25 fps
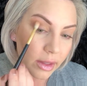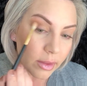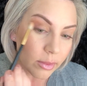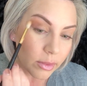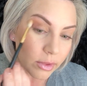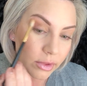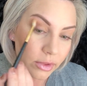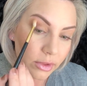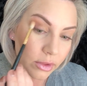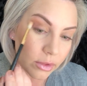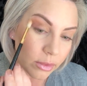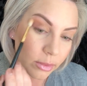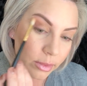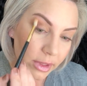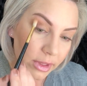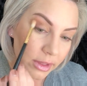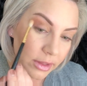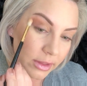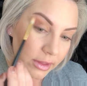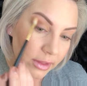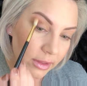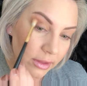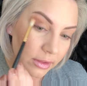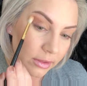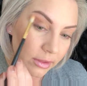well, no big
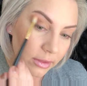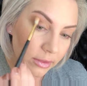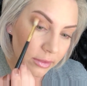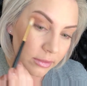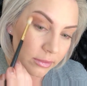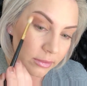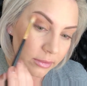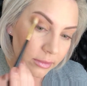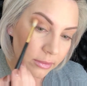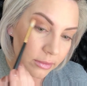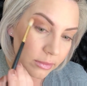deal.